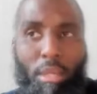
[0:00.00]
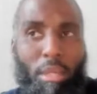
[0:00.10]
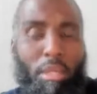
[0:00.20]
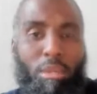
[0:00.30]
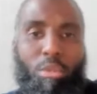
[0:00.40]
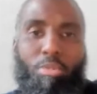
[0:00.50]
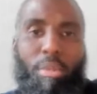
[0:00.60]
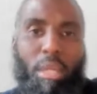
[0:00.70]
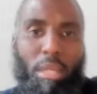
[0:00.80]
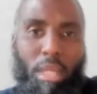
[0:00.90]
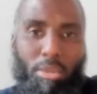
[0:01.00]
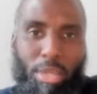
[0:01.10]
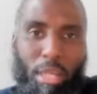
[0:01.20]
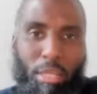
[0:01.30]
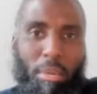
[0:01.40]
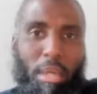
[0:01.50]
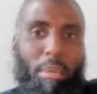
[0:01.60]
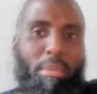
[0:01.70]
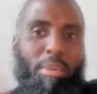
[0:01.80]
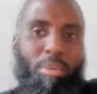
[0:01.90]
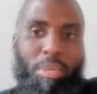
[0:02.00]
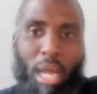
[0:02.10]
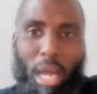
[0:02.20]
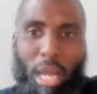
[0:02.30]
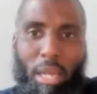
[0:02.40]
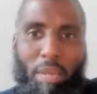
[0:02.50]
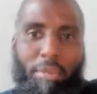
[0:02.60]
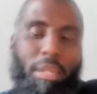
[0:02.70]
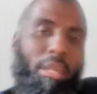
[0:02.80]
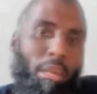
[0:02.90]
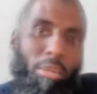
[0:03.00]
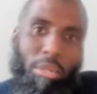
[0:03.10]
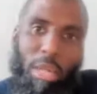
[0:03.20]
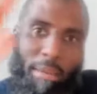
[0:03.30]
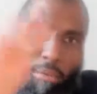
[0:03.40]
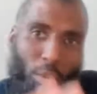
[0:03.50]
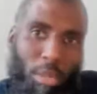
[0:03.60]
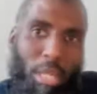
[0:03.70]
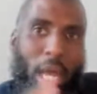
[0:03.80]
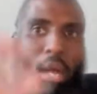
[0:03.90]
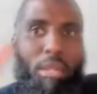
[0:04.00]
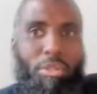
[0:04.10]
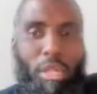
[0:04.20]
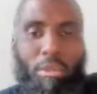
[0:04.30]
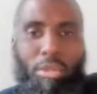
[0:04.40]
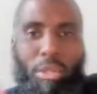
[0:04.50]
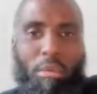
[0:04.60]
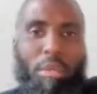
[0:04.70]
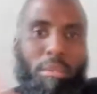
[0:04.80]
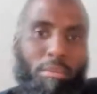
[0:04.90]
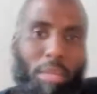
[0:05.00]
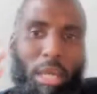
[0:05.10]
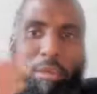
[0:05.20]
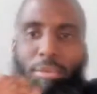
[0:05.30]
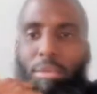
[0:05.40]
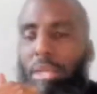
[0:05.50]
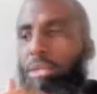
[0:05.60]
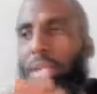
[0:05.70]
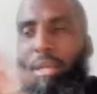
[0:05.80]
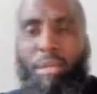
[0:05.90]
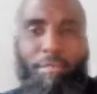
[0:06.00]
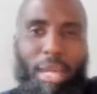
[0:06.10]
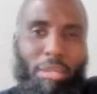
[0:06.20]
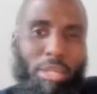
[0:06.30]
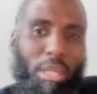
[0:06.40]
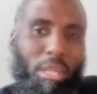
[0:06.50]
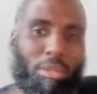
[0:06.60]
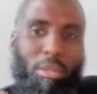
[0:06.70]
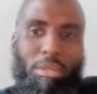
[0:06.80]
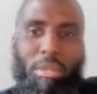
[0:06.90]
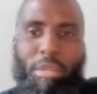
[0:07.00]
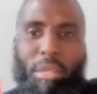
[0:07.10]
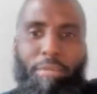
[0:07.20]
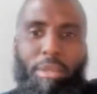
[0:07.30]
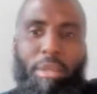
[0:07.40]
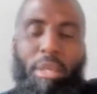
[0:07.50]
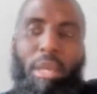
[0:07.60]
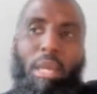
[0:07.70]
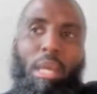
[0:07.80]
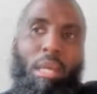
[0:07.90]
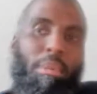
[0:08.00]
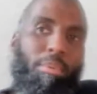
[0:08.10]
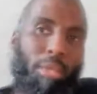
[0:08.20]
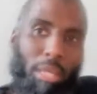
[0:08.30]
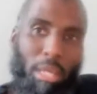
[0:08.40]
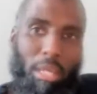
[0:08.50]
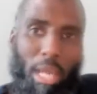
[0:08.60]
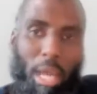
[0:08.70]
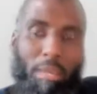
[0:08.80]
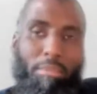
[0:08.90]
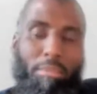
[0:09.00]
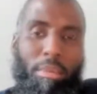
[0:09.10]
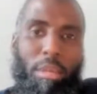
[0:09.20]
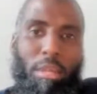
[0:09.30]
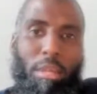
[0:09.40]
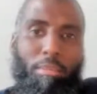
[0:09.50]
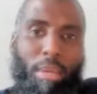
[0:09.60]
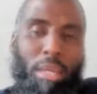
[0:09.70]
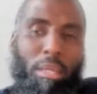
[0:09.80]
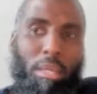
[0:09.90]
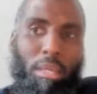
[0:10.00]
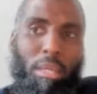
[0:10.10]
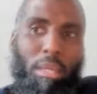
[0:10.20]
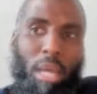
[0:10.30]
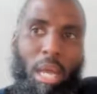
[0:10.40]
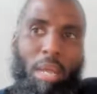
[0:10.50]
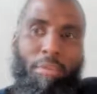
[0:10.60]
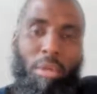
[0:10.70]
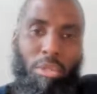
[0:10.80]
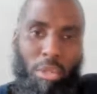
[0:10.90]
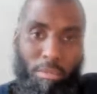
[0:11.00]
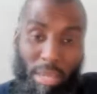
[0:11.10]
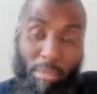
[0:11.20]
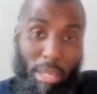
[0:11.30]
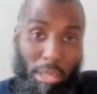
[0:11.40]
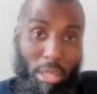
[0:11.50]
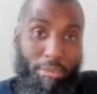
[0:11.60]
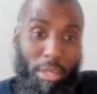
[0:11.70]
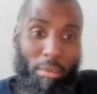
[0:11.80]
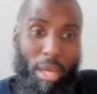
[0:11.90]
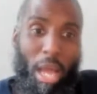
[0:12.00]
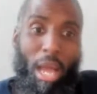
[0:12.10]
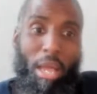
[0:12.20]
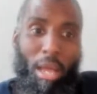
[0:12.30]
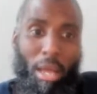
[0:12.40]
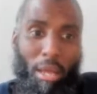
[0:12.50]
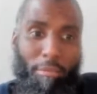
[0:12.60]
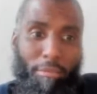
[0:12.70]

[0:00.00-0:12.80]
News media keeps telling us about how many people dying, everything. The numbers are going down, et cetera, and what have you. Now there are vaccines and all that and everything. And people look at that, but I have also, me, myself anyway, I have